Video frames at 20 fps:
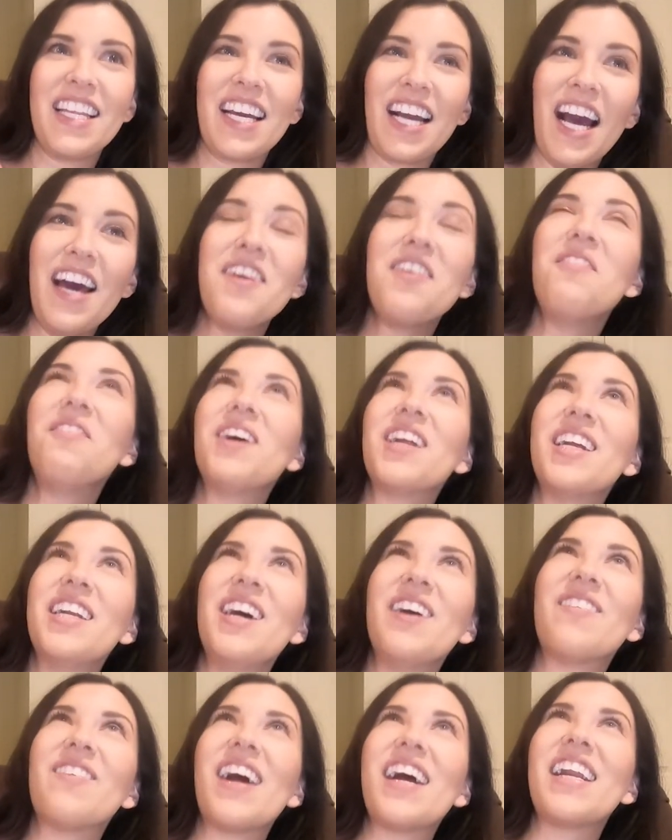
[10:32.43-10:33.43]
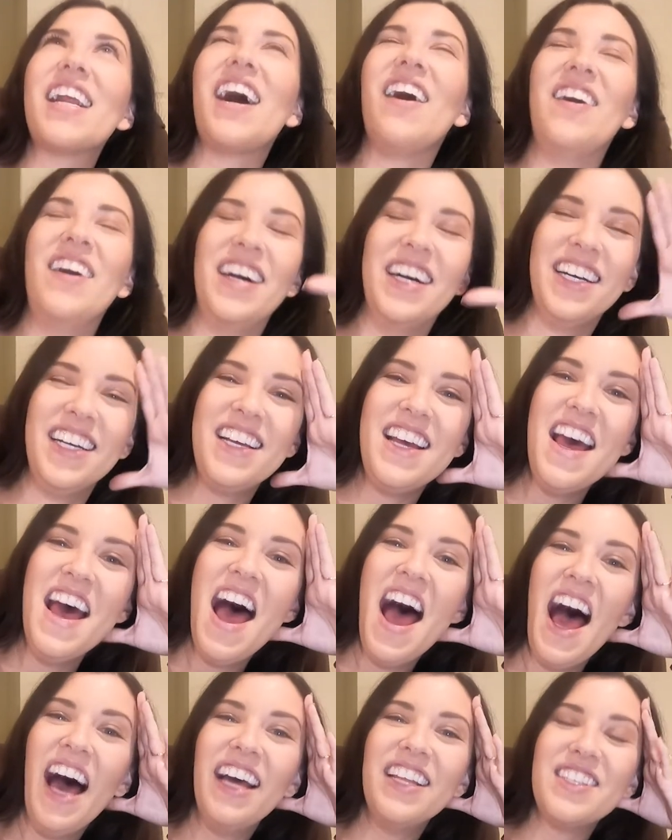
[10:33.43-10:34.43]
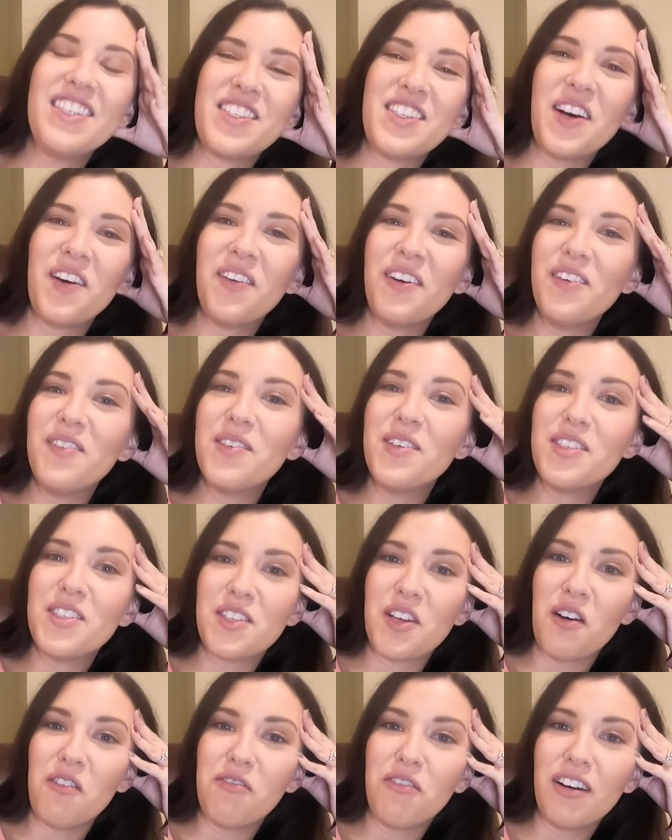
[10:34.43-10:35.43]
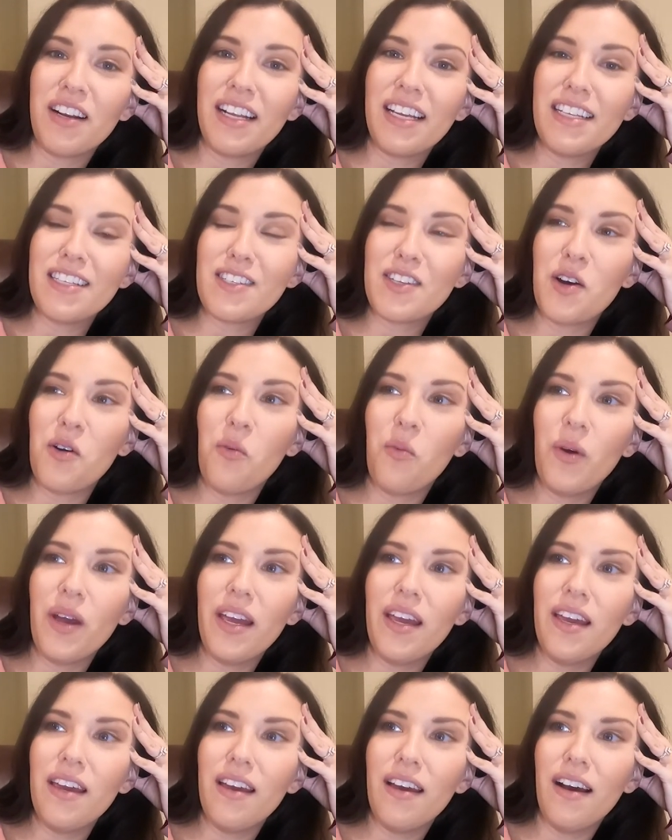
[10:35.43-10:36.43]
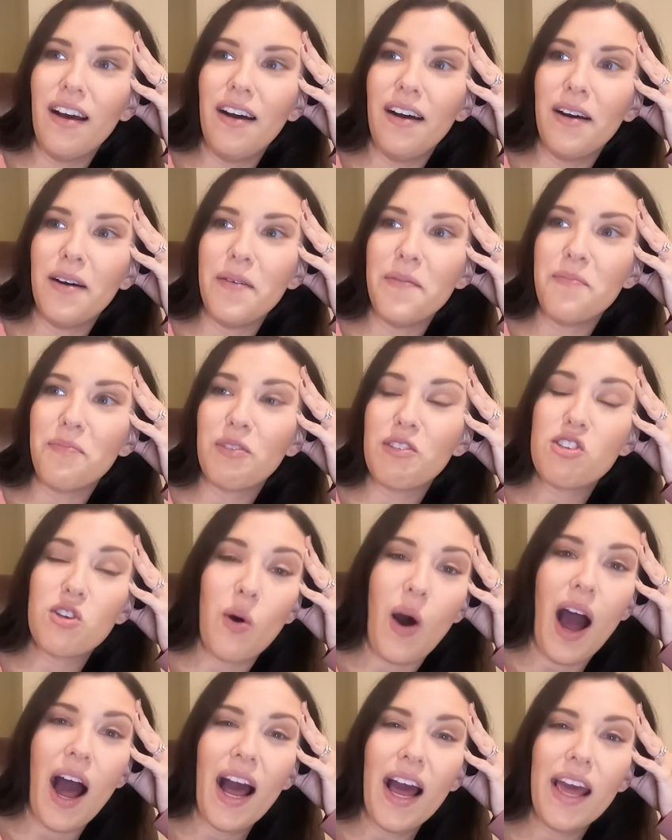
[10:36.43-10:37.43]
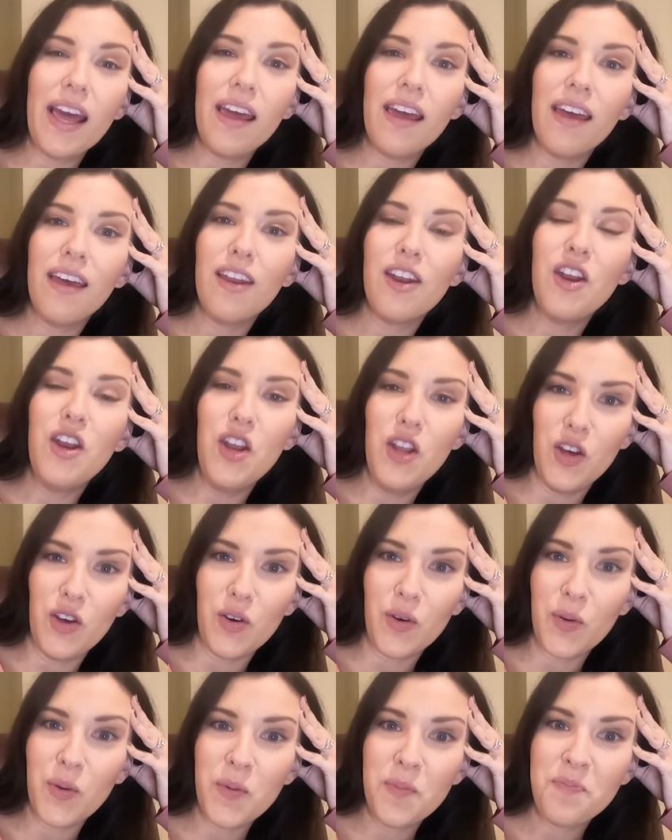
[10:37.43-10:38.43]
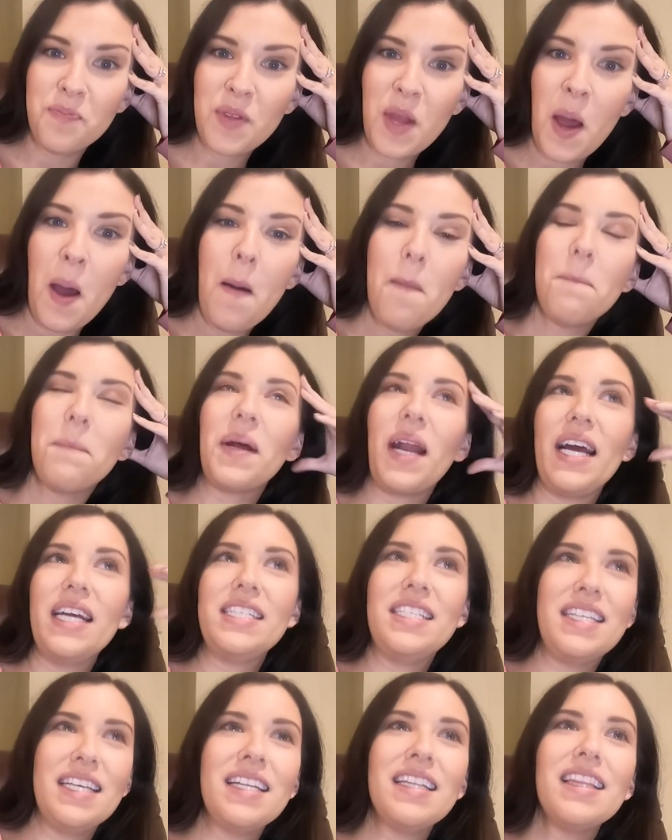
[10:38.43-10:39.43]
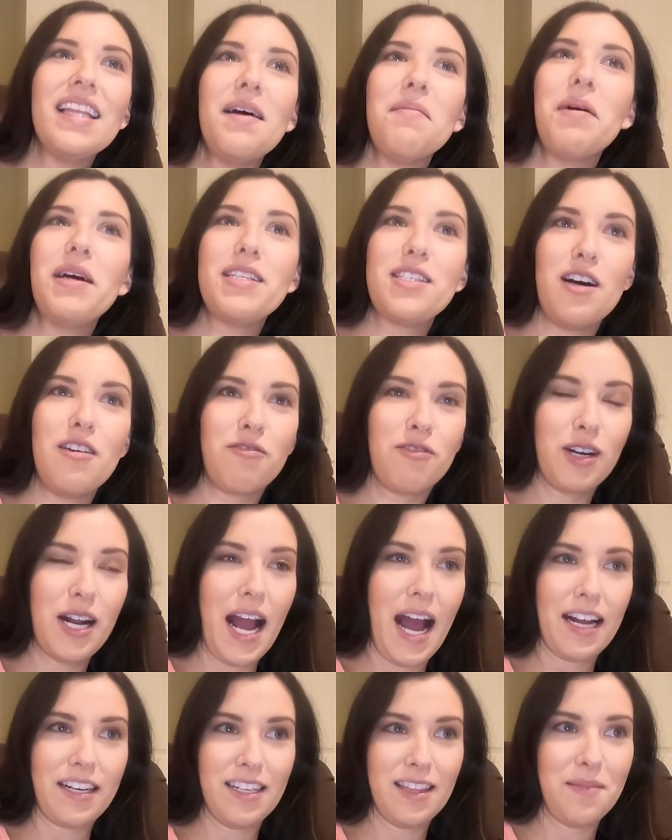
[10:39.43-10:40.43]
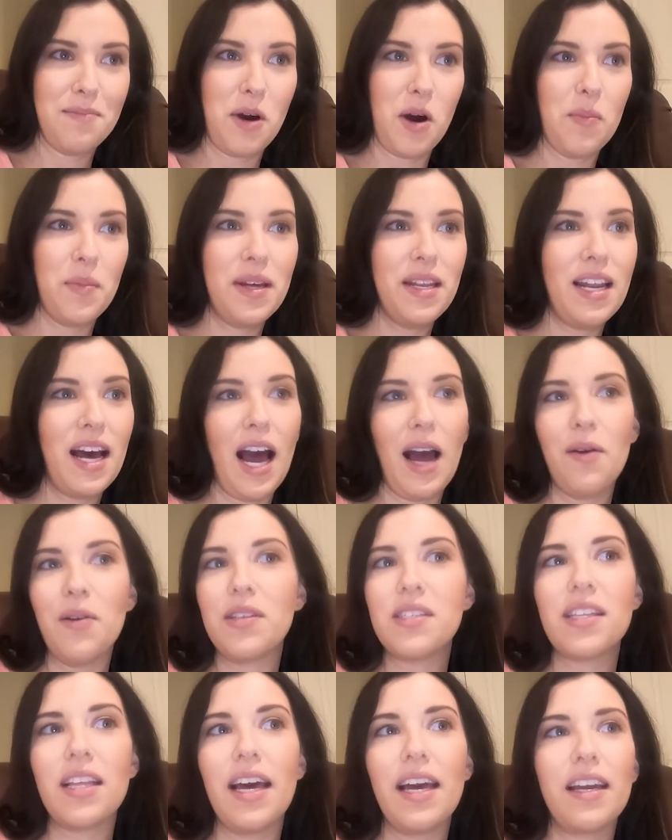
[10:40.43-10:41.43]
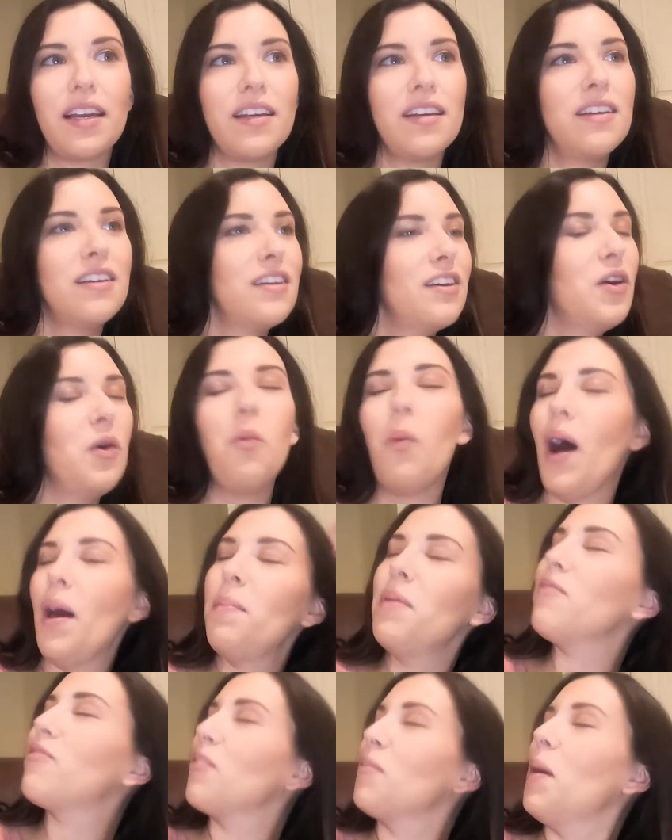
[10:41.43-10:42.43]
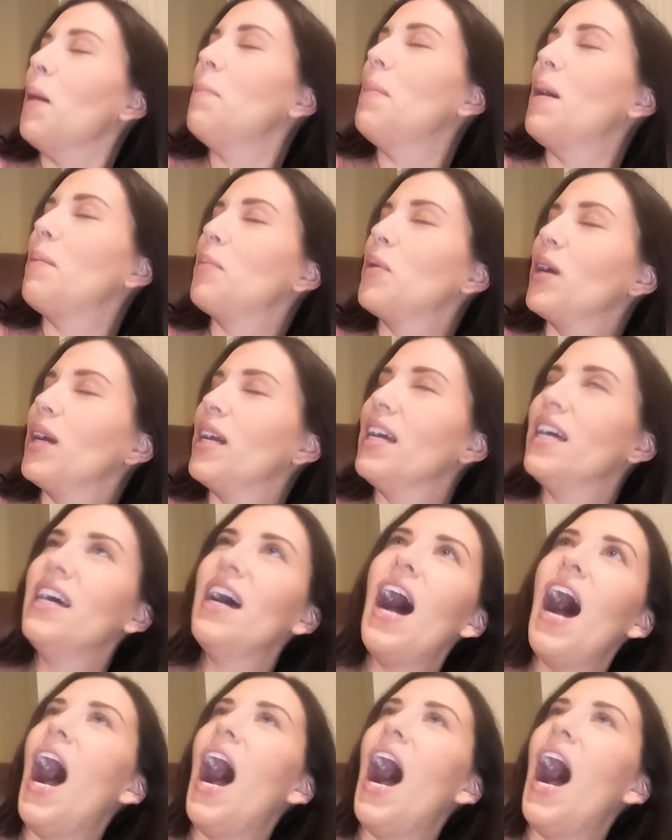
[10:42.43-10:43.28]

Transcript: Like I don't want to know right now. And so it was so funny. So so I knew, but I didn't let myself react in the moment. I was like, wipe it from my memory.